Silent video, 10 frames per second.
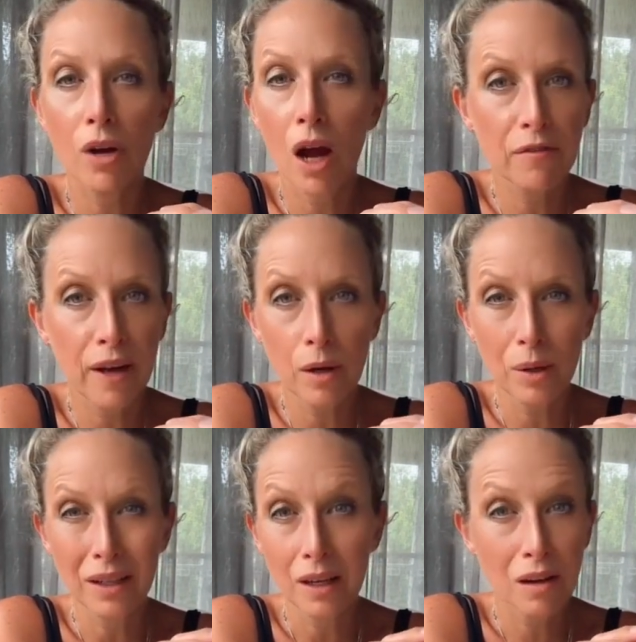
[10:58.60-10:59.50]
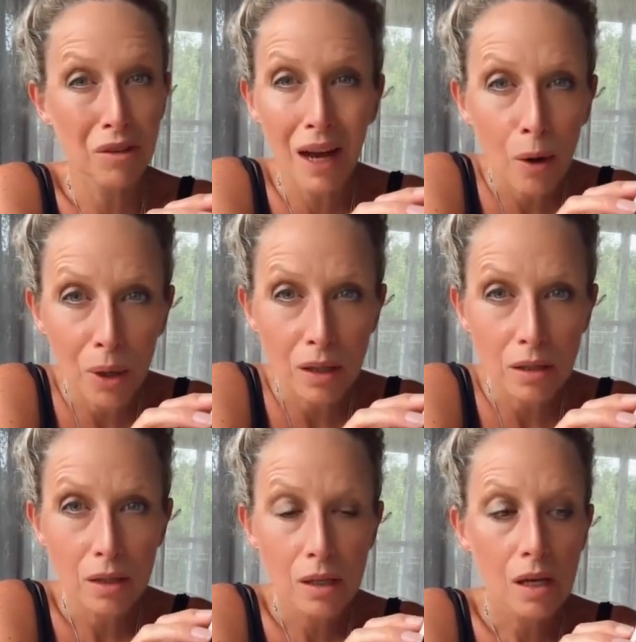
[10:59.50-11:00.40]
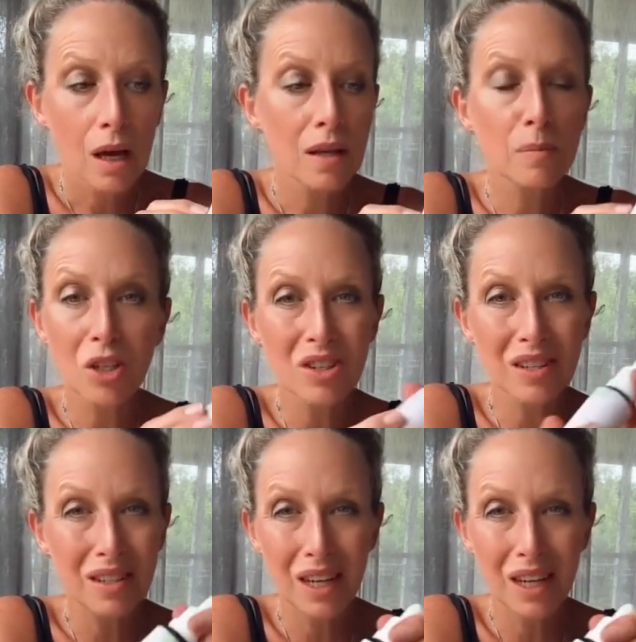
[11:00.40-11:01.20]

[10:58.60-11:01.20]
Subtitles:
every half hour, every hour, as much as